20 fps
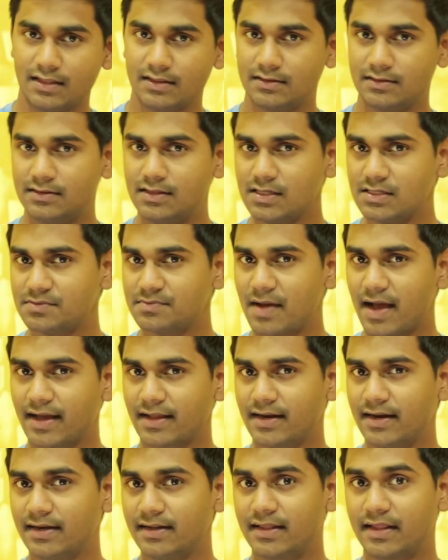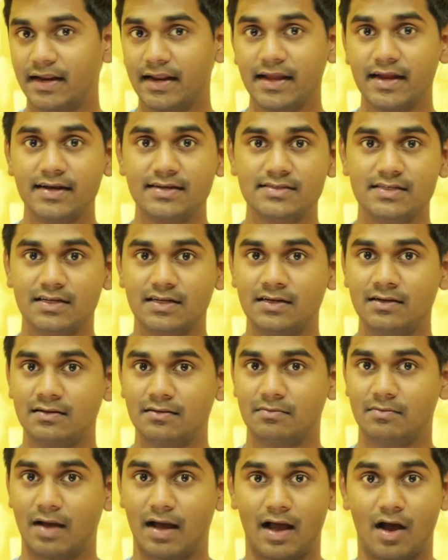This magnet creates an
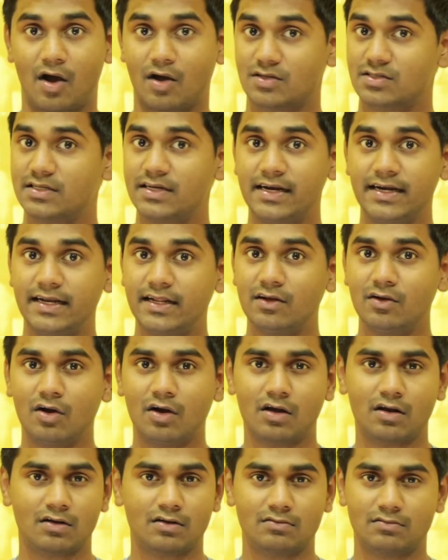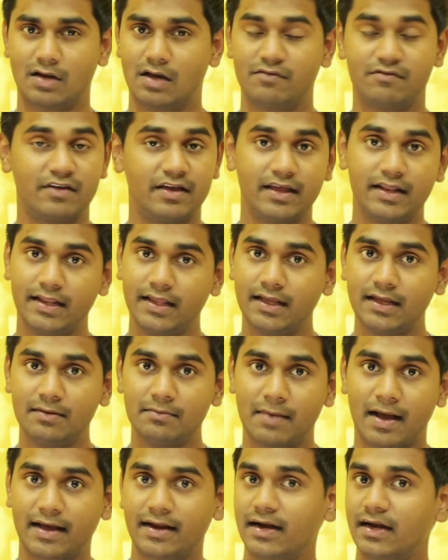oscillating or a
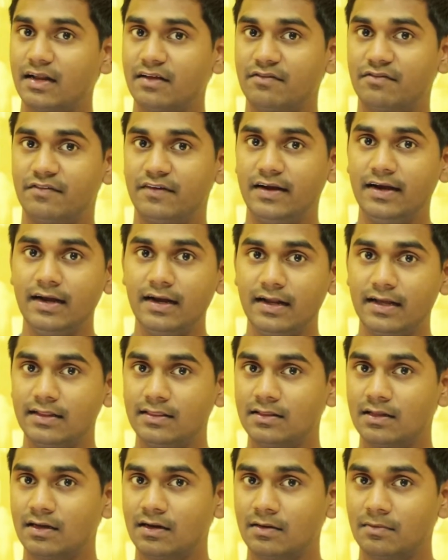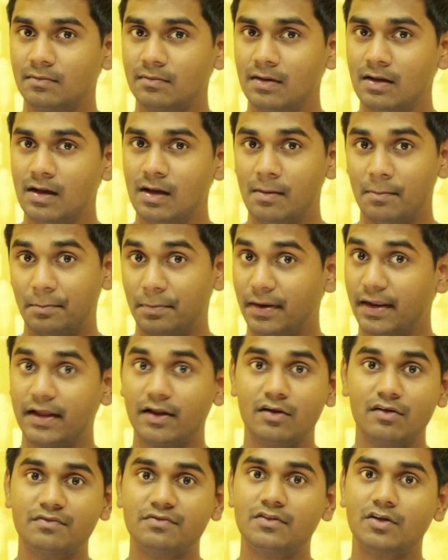varying magnetic field in the
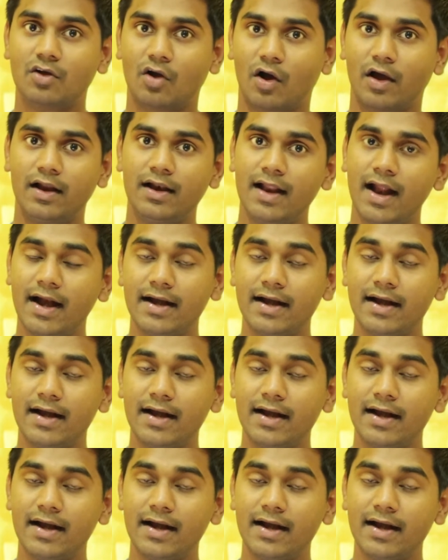plane of the coil,